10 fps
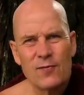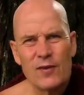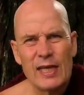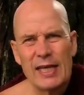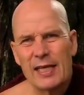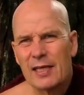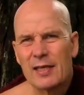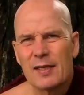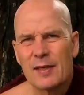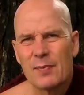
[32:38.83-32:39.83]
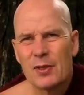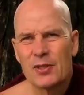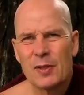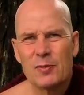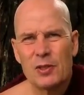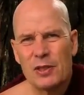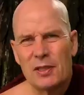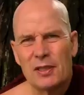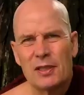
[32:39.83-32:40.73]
feeling, perception,